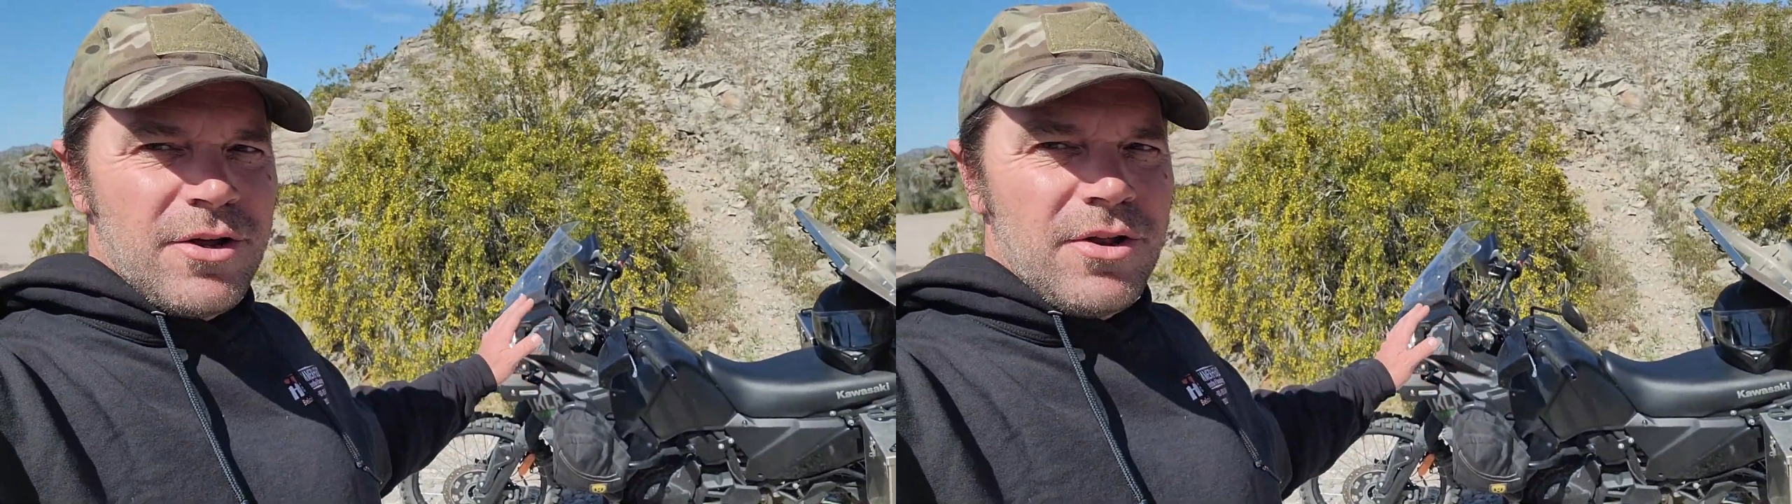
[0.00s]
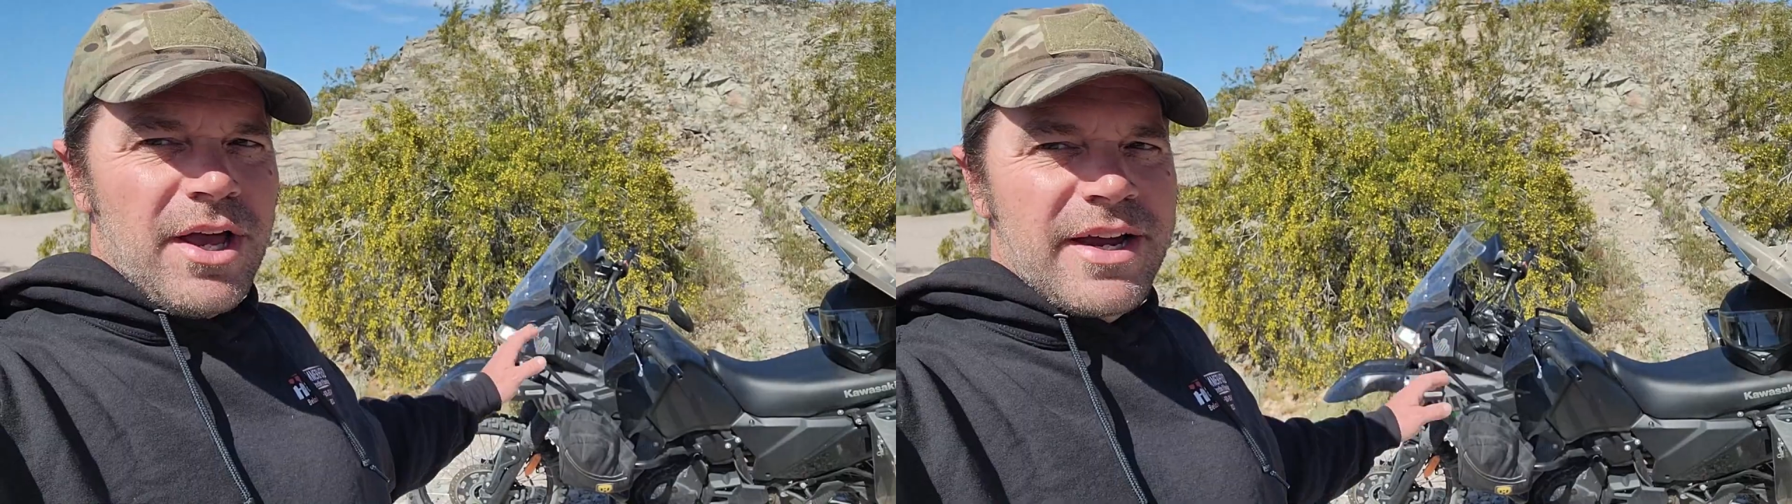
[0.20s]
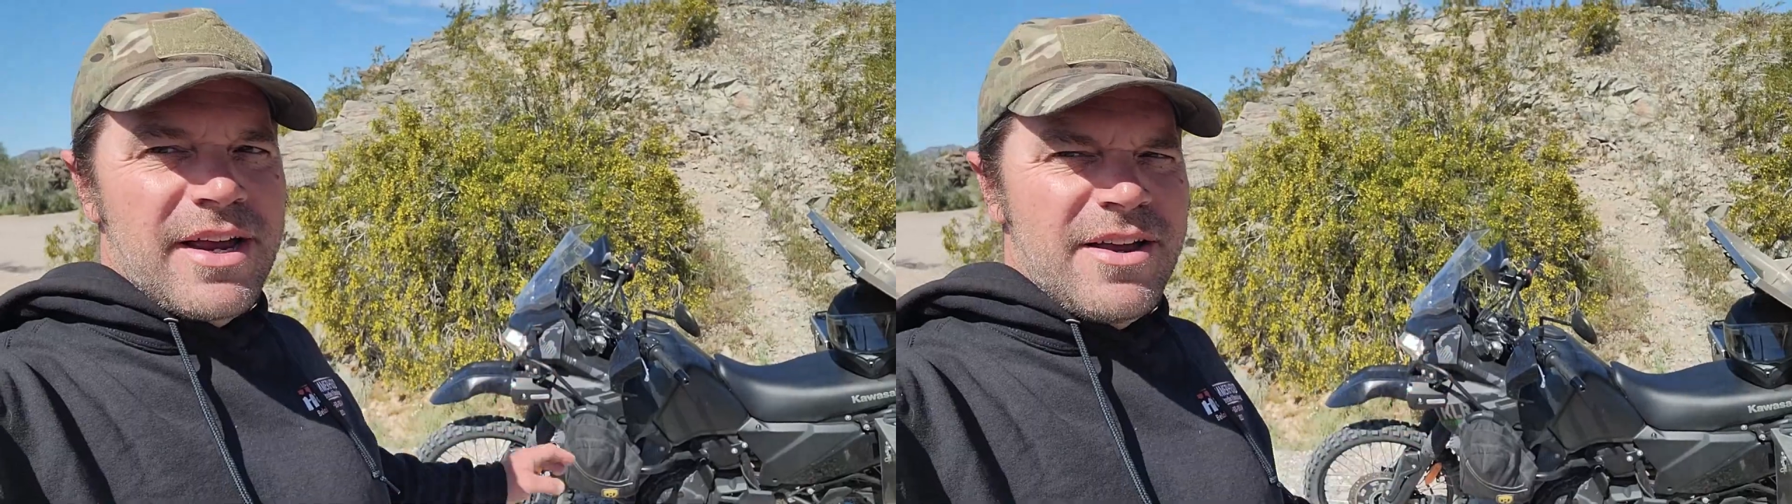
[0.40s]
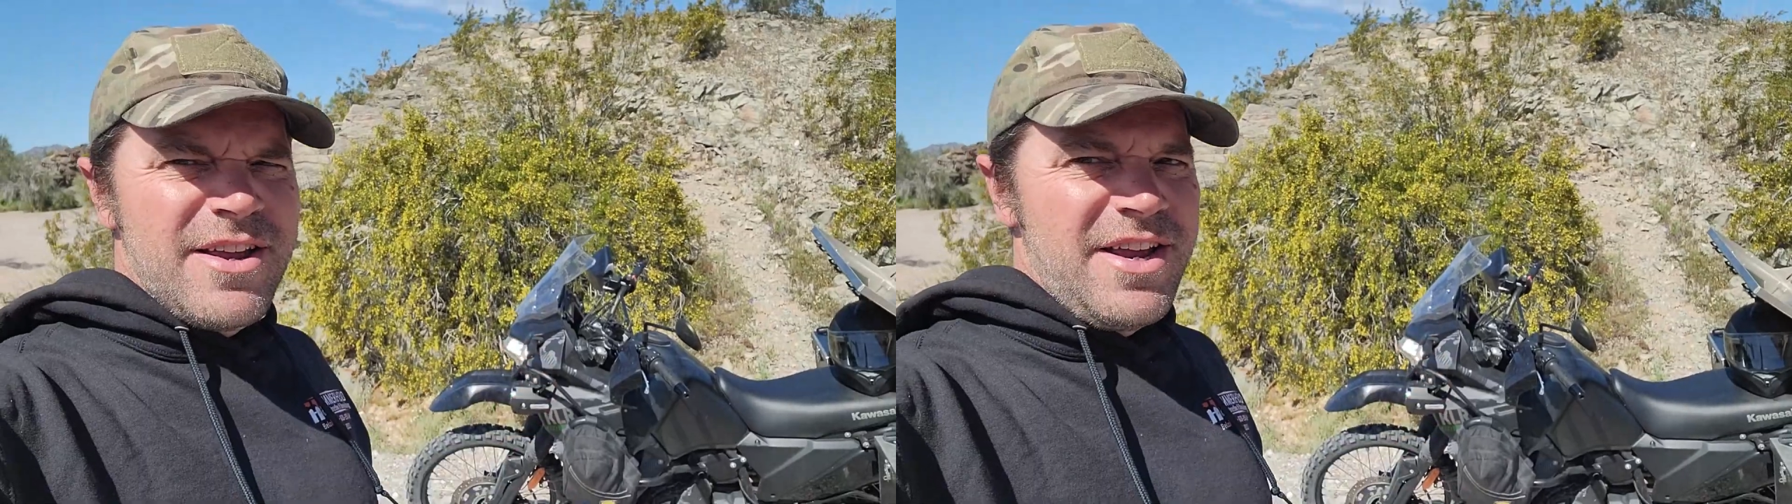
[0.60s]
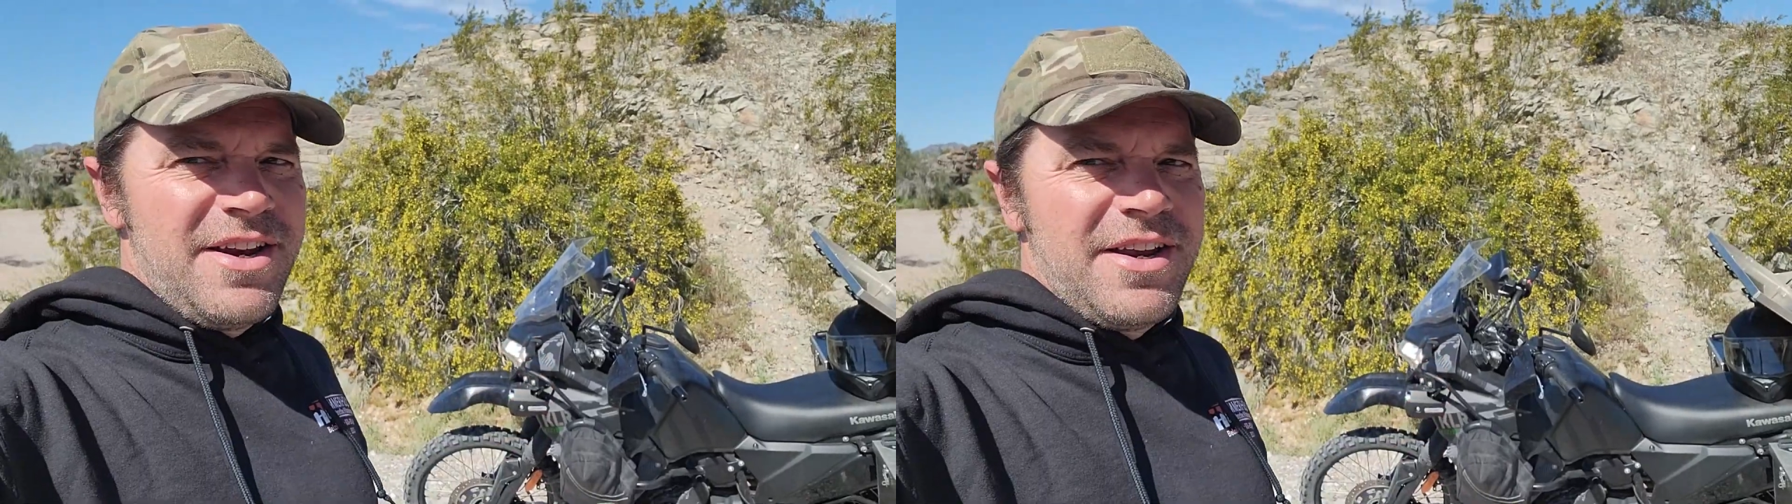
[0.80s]
like
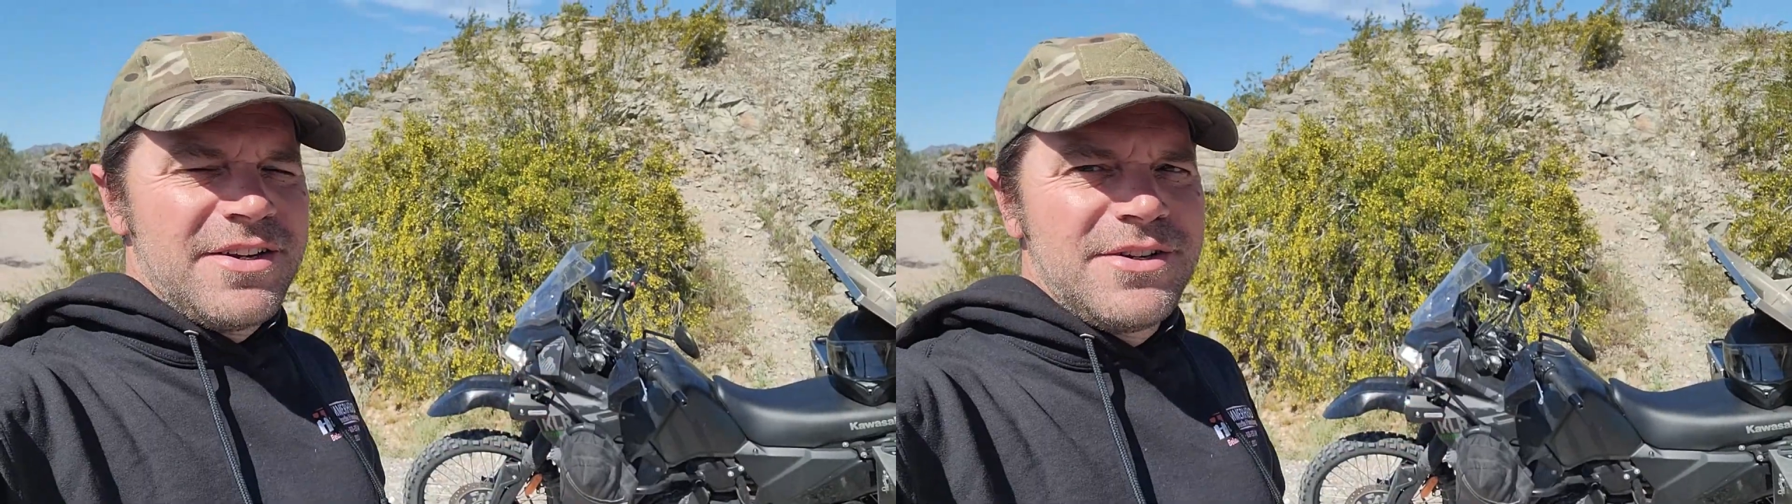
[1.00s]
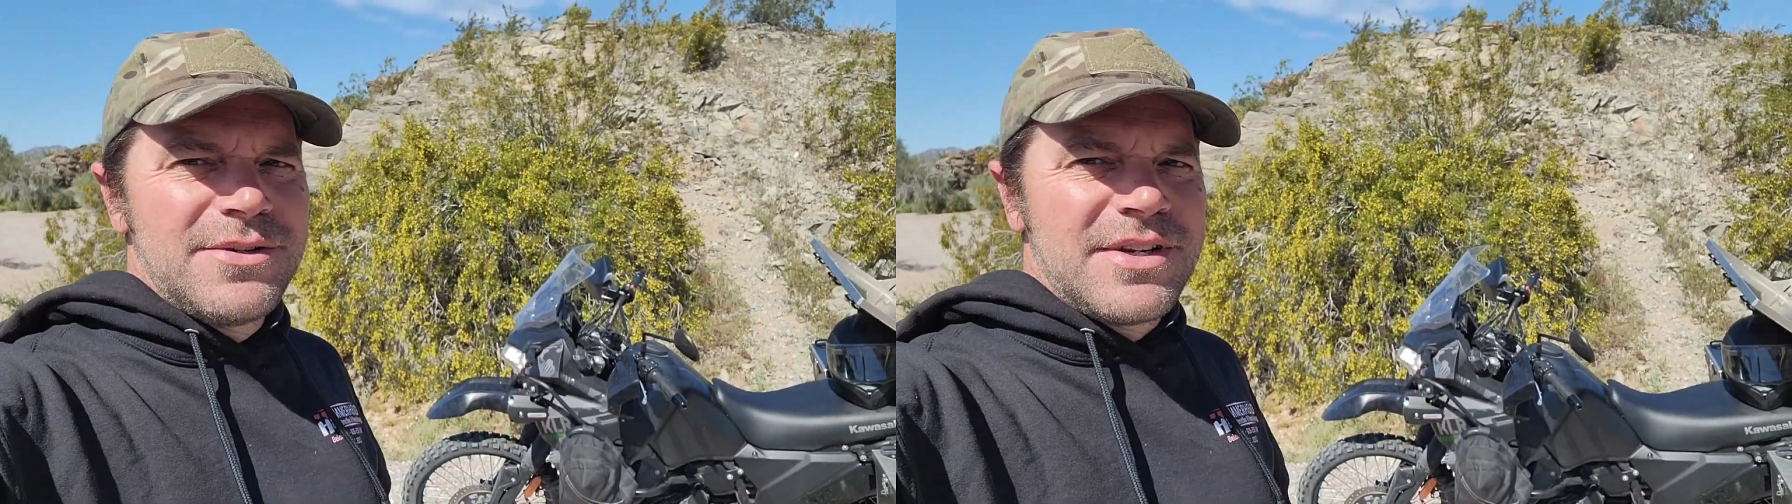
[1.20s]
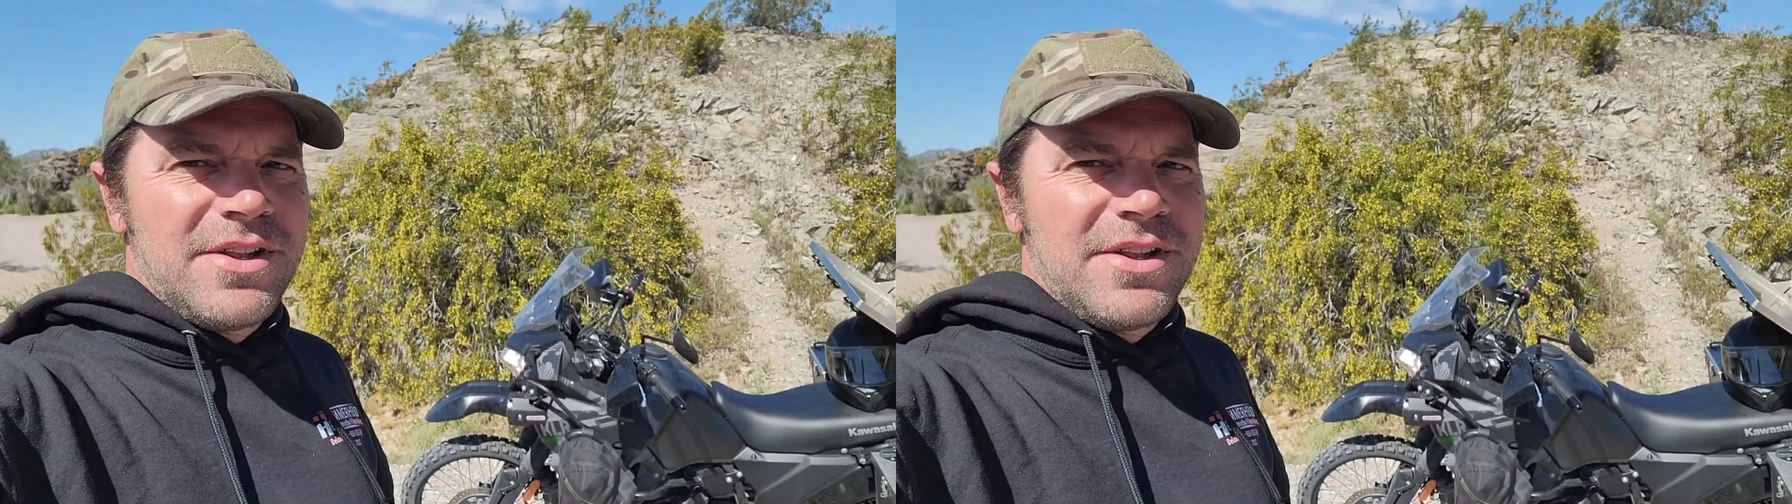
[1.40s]
Indians used to